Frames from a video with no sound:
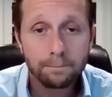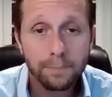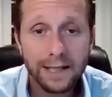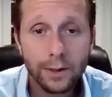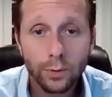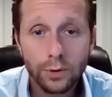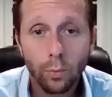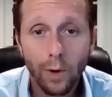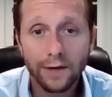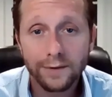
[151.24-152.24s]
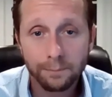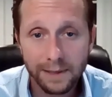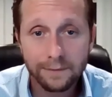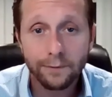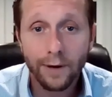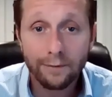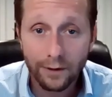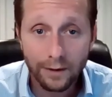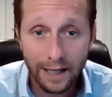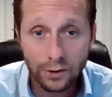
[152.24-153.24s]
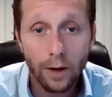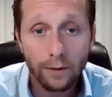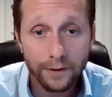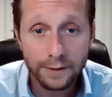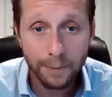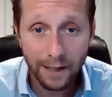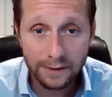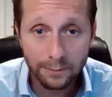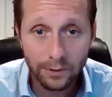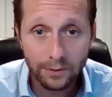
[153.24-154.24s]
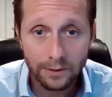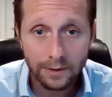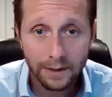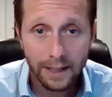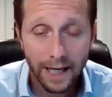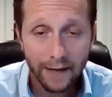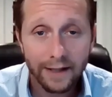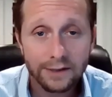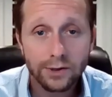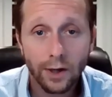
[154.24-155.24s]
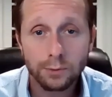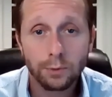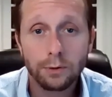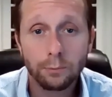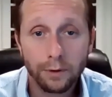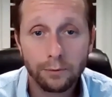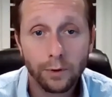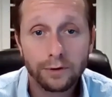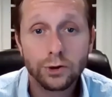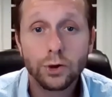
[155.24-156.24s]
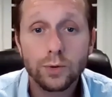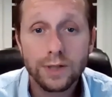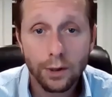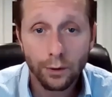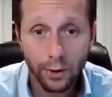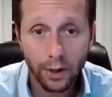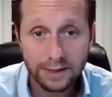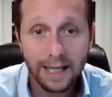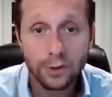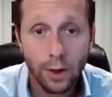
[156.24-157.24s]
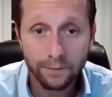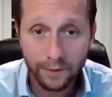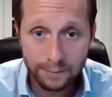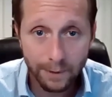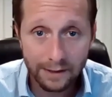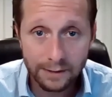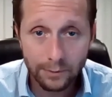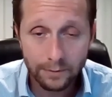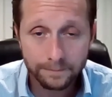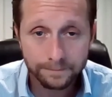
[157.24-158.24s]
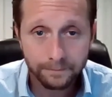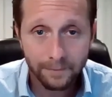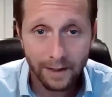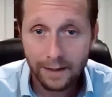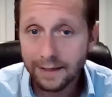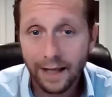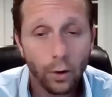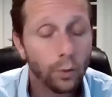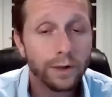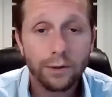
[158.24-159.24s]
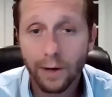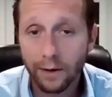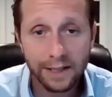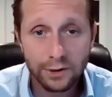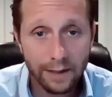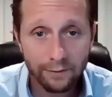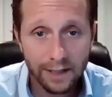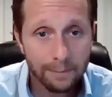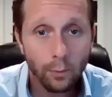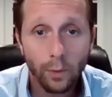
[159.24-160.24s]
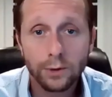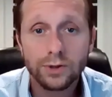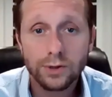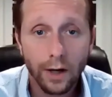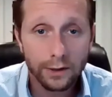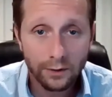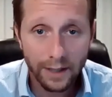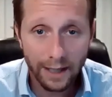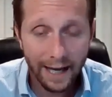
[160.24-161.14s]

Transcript: Be who you want to be forever, as often as possible. And that starts with choosing your thoughts as often as possible. Not only throughout each and every day, but when you start your day,